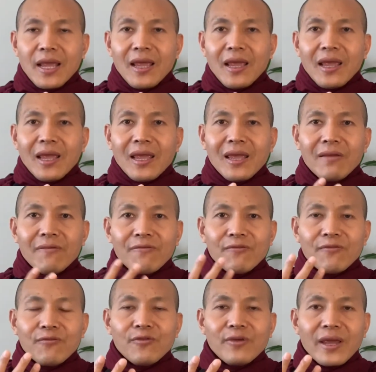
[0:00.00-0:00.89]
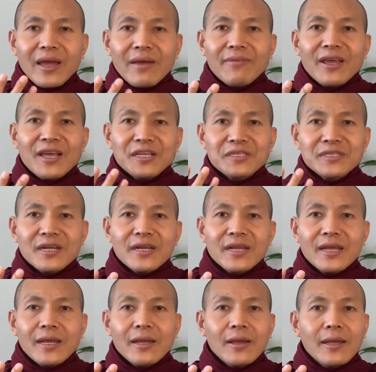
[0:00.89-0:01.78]
If we have the external,
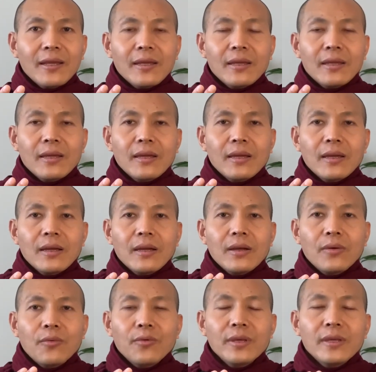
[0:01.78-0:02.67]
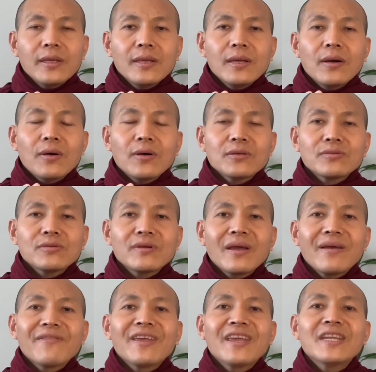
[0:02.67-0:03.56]
we also have
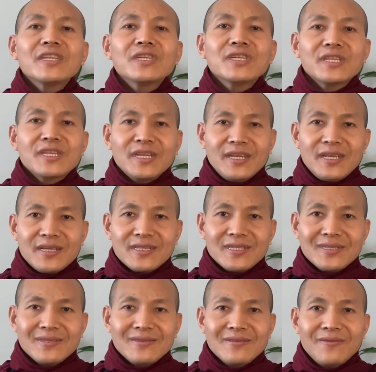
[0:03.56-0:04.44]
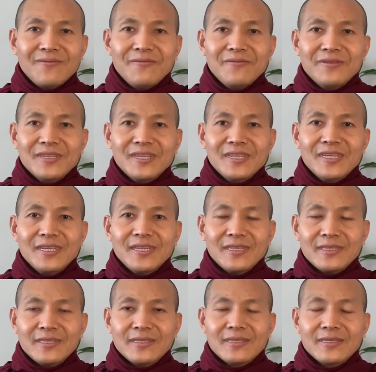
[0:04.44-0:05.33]
internal visiting
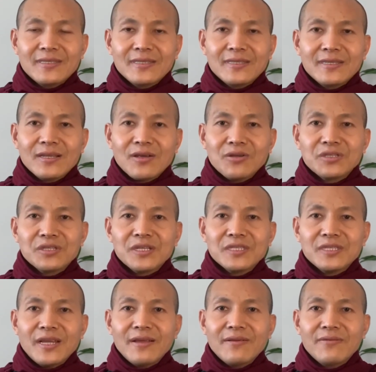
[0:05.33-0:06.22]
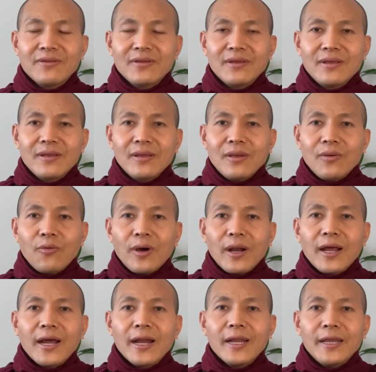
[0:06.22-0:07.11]
consciousness. What
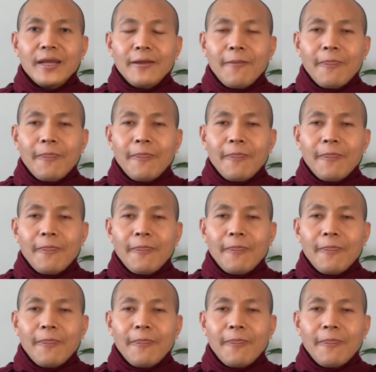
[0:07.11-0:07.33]
are they?